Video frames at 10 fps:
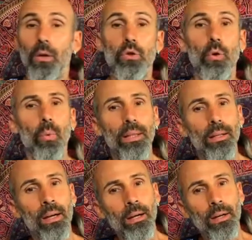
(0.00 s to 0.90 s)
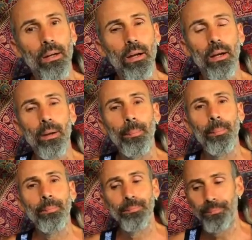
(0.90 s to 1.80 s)
So what are
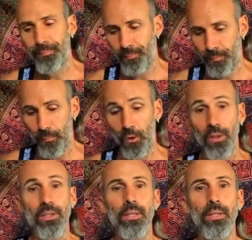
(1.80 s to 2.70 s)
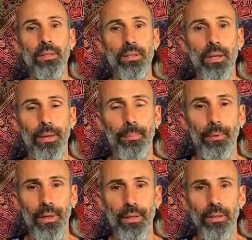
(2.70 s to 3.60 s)
the disease that
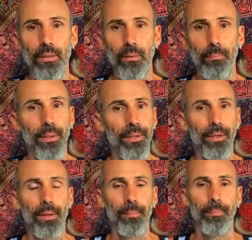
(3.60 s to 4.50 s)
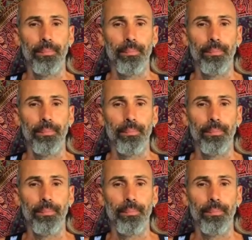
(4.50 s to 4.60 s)
brings Pitta,